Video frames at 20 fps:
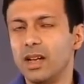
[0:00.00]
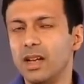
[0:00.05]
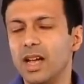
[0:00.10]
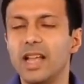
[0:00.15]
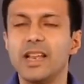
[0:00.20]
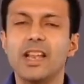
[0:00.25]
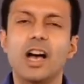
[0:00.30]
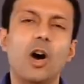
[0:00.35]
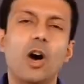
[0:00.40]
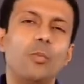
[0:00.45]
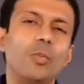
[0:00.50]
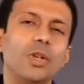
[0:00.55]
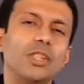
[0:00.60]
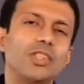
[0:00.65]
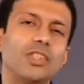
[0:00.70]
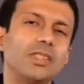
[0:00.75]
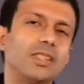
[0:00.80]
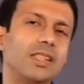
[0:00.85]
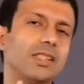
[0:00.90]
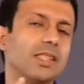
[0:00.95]
And how
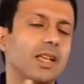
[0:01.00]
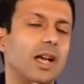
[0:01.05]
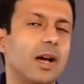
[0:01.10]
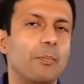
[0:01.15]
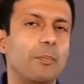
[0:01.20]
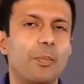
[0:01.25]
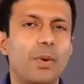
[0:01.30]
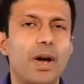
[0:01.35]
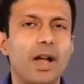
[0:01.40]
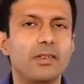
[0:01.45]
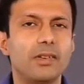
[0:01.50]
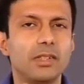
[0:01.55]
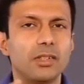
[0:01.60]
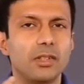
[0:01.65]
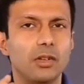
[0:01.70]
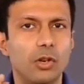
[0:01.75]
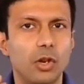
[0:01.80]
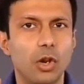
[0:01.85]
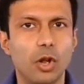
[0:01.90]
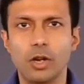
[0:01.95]
much is this
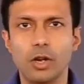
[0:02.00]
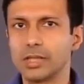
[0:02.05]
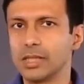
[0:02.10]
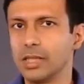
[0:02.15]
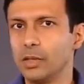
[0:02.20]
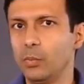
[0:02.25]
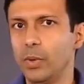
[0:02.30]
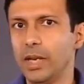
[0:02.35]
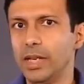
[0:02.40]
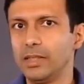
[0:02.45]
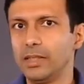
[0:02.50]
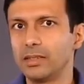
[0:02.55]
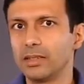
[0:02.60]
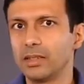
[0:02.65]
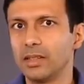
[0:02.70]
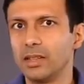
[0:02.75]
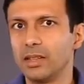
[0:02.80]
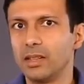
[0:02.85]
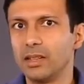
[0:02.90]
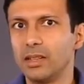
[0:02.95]
apparent loss in weight?
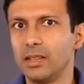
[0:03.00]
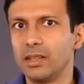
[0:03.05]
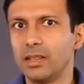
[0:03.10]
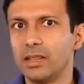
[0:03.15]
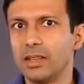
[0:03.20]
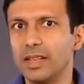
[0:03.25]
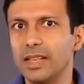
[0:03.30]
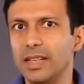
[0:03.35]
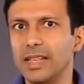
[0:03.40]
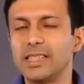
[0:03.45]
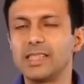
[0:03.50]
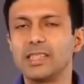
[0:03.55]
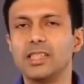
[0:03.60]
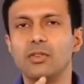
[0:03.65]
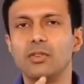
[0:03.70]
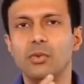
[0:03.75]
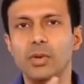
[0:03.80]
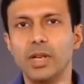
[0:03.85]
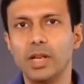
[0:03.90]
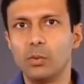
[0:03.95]
it's
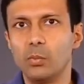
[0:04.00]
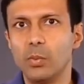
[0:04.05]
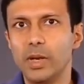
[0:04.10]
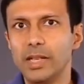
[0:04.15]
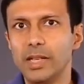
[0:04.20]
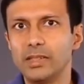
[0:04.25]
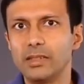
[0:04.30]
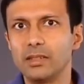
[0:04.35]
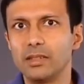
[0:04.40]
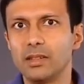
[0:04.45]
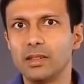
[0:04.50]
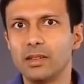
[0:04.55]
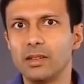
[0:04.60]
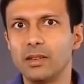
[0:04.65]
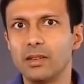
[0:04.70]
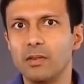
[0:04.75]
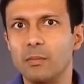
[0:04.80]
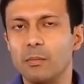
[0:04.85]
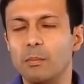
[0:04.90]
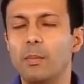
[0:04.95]
the real weight
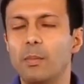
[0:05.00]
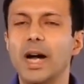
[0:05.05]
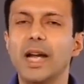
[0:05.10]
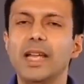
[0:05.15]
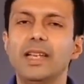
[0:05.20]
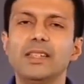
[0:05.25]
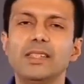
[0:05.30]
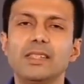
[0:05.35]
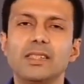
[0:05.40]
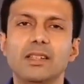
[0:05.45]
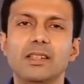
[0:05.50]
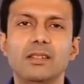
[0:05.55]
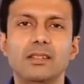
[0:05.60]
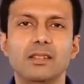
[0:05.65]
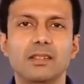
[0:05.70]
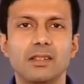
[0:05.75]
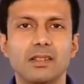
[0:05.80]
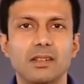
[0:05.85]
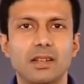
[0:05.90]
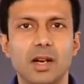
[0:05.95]
minus the
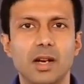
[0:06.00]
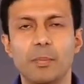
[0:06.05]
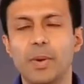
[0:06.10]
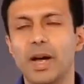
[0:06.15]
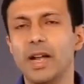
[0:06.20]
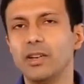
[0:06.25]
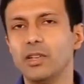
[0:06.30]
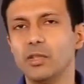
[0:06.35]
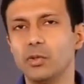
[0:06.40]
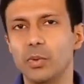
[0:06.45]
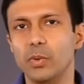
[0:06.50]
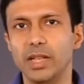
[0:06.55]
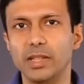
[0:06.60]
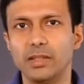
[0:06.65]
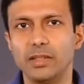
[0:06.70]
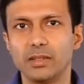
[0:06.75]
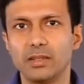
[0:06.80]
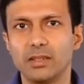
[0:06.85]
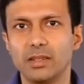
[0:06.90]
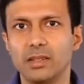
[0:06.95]
apparent
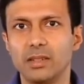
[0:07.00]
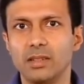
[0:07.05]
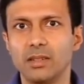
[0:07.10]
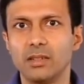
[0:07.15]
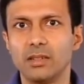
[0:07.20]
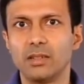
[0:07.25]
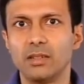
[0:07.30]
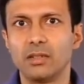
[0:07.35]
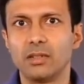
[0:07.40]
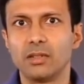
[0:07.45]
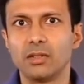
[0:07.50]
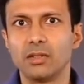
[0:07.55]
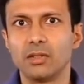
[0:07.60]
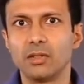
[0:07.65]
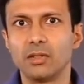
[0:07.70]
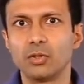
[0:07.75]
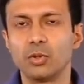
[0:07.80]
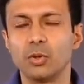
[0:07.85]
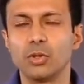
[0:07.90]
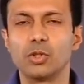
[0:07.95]
weight.
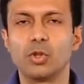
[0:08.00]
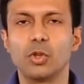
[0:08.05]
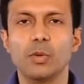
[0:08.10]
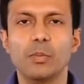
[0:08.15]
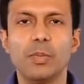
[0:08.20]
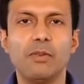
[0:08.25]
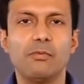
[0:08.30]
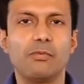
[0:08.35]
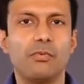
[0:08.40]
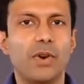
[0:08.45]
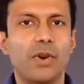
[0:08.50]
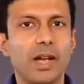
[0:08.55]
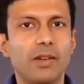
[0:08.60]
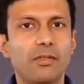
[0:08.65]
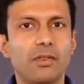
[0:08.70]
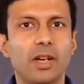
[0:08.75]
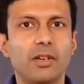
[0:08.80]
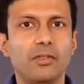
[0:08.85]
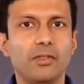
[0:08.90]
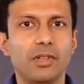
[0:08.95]
So it's going to be
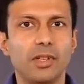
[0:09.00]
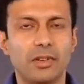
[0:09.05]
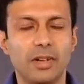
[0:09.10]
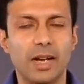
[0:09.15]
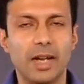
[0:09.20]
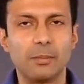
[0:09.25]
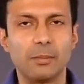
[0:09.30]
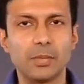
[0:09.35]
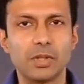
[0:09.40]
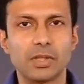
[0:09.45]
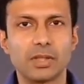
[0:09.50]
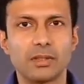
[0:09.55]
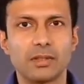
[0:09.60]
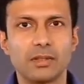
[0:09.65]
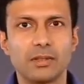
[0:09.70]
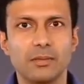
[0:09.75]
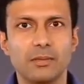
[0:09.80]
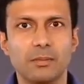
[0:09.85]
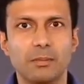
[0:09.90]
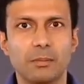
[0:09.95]
500 grams
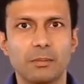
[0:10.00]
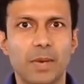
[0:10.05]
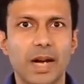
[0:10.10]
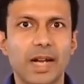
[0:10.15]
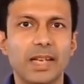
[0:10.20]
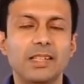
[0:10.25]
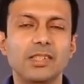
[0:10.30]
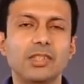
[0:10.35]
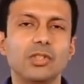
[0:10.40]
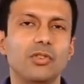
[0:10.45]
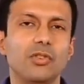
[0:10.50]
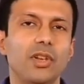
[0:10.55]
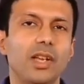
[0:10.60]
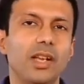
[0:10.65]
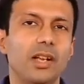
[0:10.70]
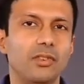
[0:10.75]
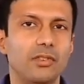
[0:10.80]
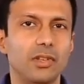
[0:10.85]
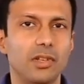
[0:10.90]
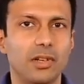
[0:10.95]
minus
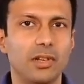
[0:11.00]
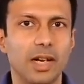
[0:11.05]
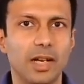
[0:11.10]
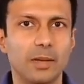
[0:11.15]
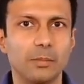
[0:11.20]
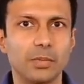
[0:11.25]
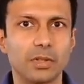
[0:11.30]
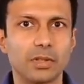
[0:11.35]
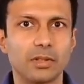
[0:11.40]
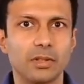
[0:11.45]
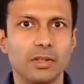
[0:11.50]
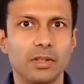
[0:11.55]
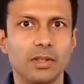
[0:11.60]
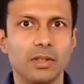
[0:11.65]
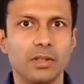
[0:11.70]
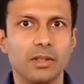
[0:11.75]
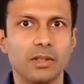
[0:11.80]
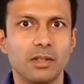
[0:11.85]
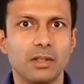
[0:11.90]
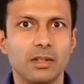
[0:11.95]
300 grams,
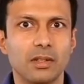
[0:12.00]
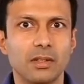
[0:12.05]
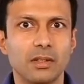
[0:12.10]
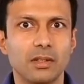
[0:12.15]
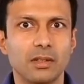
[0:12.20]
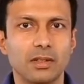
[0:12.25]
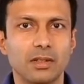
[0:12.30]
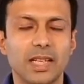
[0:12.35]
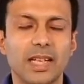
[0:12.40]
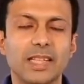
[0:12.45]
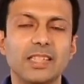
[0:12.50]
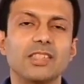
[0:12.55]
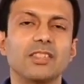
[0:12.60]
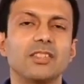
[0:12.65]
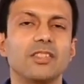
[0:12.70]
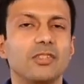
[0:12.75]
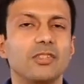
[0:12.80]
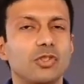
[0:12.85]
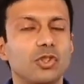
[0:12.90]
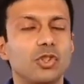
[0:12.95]

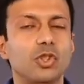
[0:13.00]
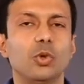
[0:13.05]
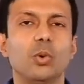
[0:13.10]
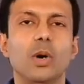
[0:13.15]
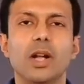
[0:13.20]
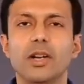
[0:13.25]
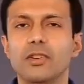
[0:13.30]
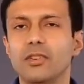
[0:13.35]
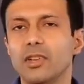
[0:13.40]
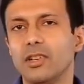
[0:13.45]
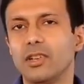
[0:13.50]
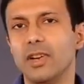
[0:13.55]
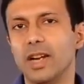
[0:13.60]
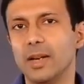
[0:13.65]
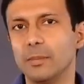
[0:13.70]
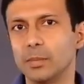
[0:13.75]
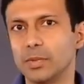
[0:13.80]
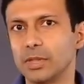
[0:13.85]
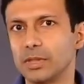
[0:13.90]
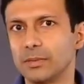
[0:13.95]
that's 200
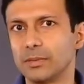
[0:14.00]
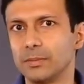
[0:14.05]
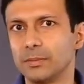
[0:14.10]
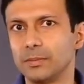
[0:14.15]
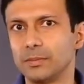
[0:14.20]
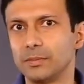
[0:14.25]
grams.